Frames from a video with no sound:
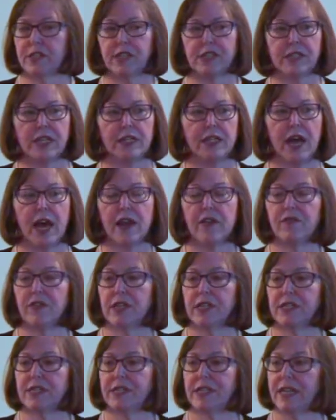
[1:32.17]
because a lot of
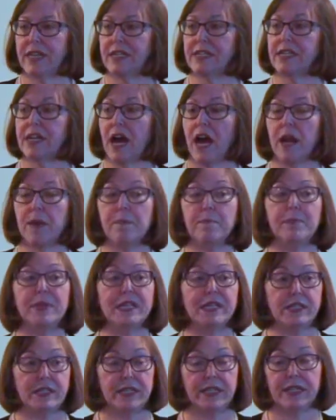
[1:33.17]
this is on
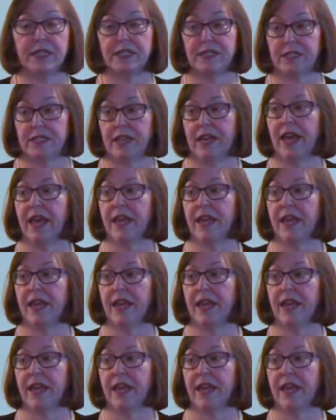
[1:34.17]
business